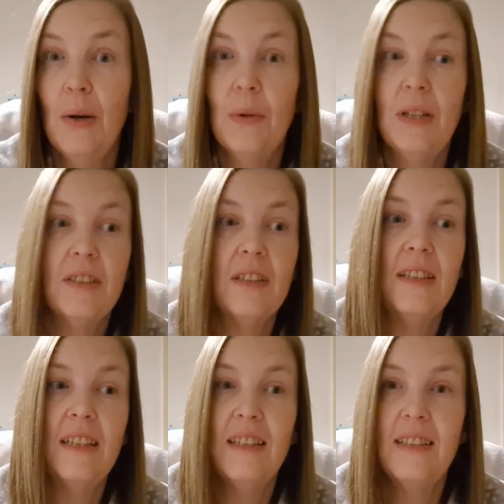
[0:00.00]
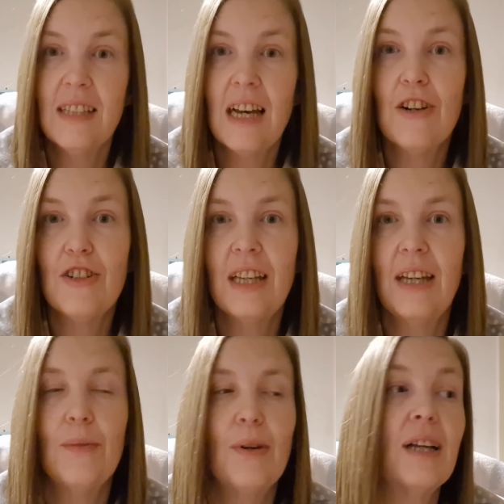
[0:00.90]
When I done the Saturday
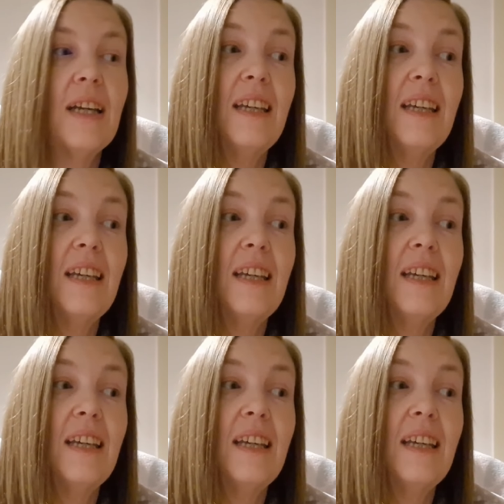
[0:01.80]
at work,